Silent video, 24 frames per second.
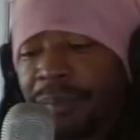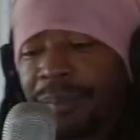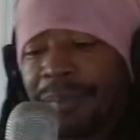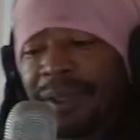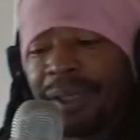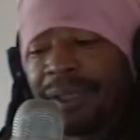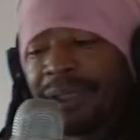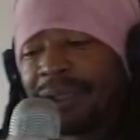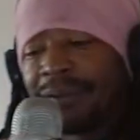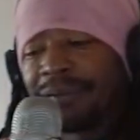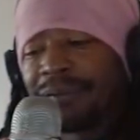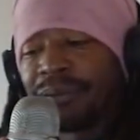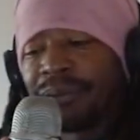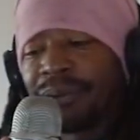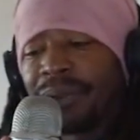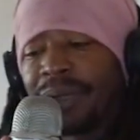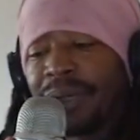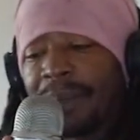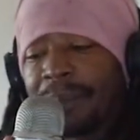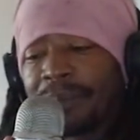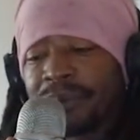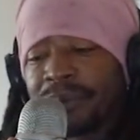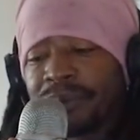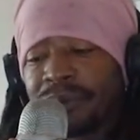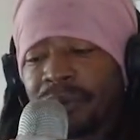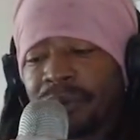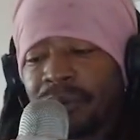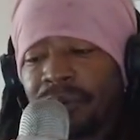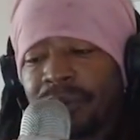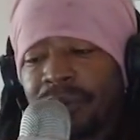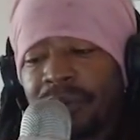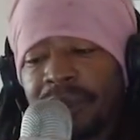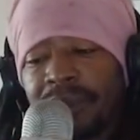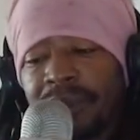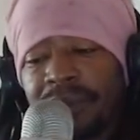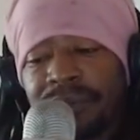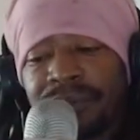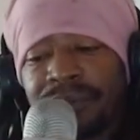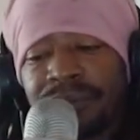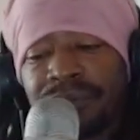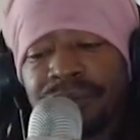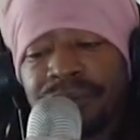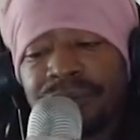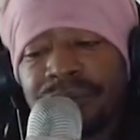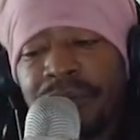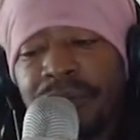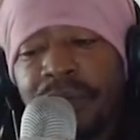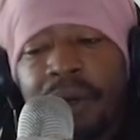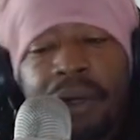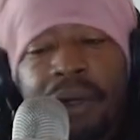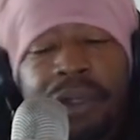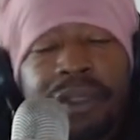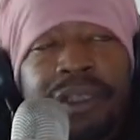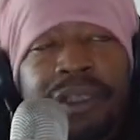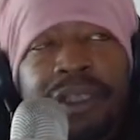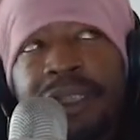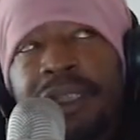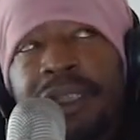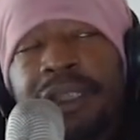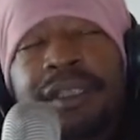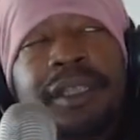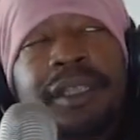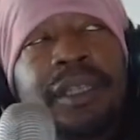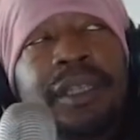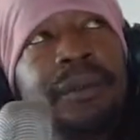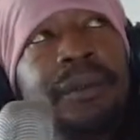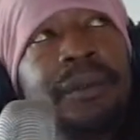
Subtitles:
a medieval episode of Gardening